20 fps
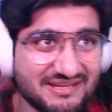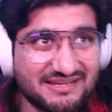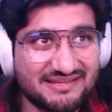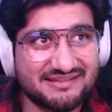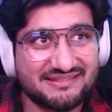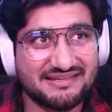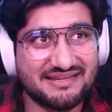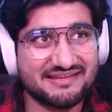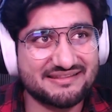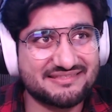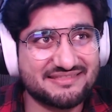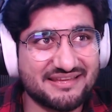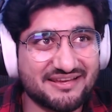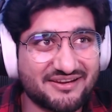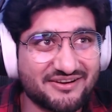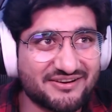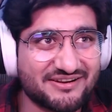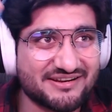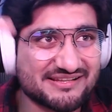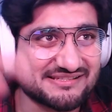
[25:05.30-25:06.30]
That thing
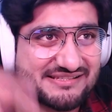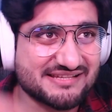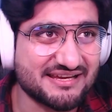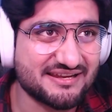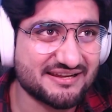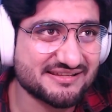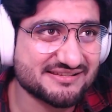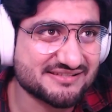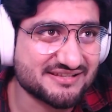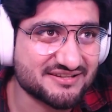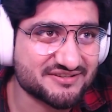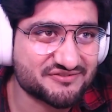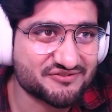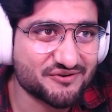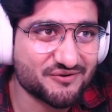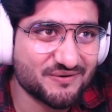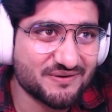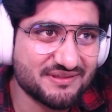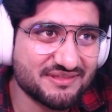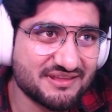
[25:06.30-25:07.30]
on his head is
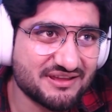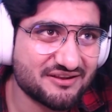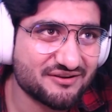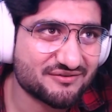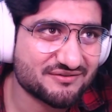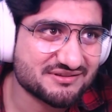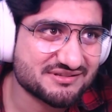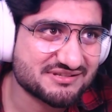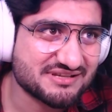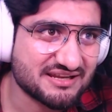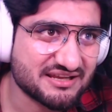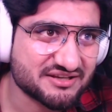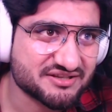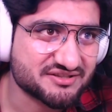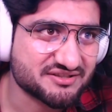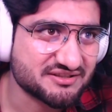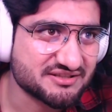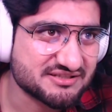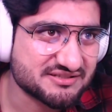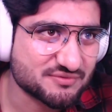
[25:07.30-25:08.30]
controlling that, or is it
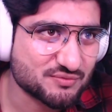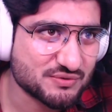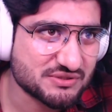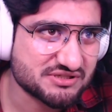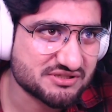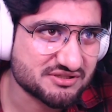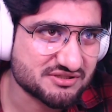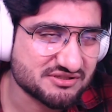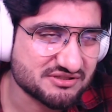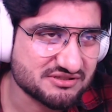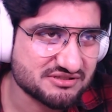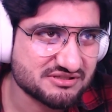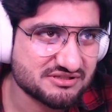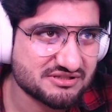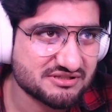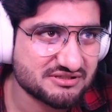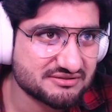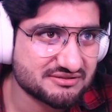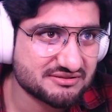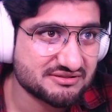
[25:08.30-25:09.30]
actually his whistles?
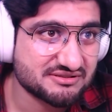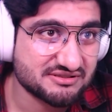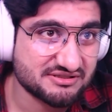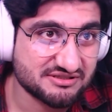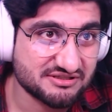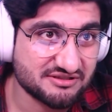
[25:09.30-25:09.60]
Is it the